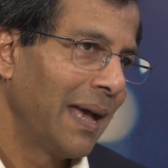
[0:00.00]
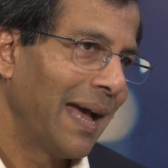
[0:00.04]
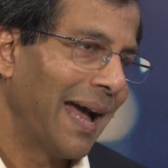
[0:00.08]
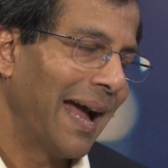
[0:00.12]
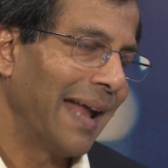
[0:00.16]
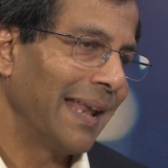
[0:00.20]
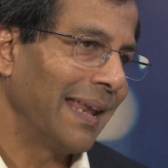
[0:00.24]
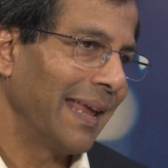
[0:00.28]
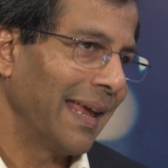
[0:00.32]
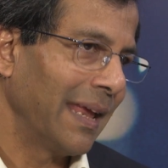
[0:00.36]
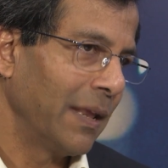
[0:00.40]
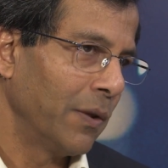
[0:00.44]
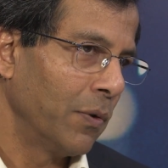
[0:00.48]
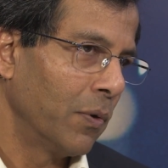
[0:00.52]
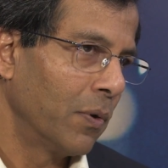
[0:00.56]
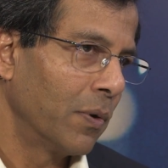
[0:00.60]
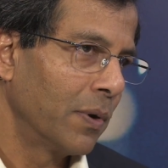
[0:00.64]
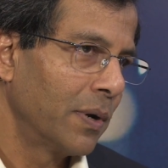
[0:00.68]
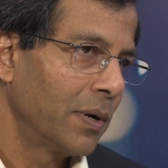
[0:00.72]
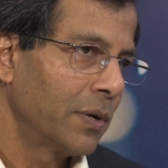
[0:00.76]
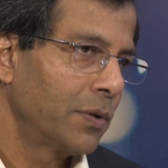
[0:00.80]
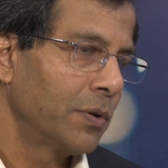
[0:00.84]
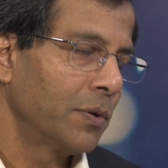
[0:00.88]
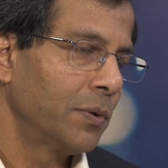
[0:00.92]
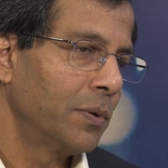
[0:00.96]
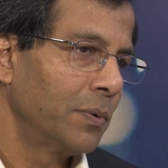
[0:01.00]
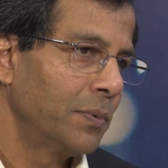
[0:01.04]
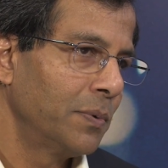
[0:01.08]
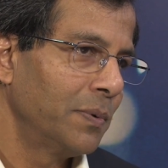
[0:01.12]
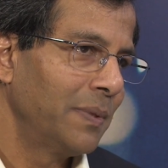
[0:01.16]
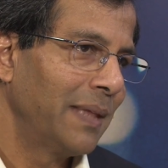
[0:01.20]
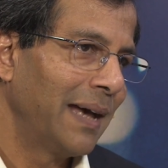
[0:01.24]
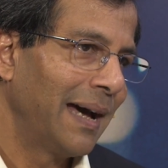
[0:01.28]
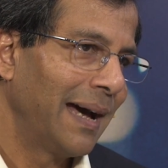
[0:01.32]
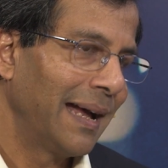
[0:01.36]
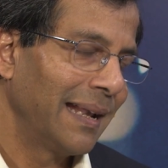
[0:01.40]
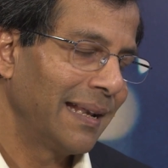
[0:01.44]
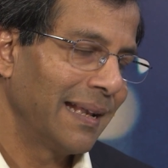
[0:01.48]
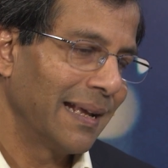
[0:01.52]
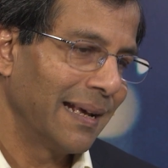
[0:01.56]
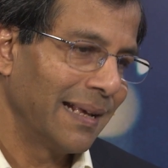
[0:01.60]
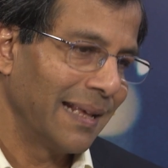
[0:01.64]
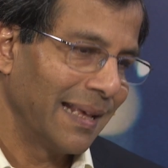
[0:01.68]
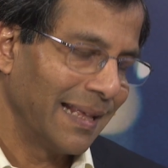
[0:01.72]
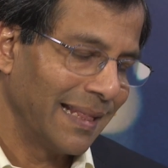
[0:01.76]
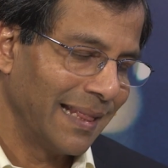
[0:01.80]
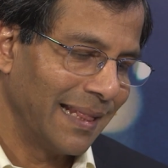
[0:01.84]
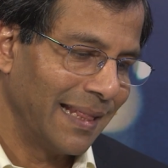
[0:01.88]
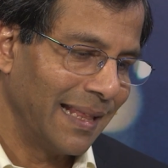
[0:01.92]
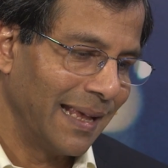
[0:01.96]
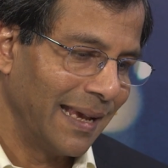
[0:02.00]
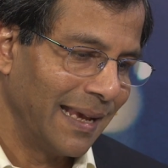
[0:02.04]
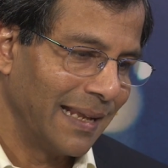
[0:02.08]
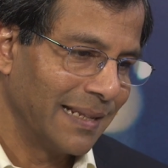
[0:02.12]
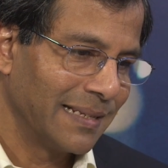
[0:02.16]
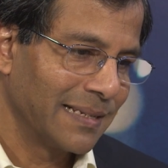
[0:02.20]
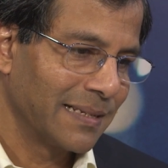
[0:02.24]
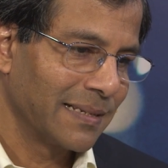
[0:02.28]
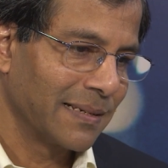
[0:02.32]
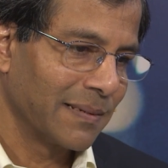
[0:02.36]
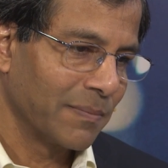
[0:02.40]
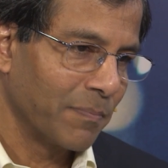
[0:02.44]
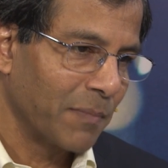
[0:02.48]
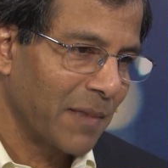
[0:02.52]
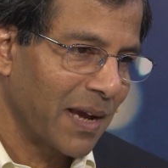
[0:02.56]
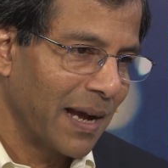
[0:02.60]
And in order to do that, it's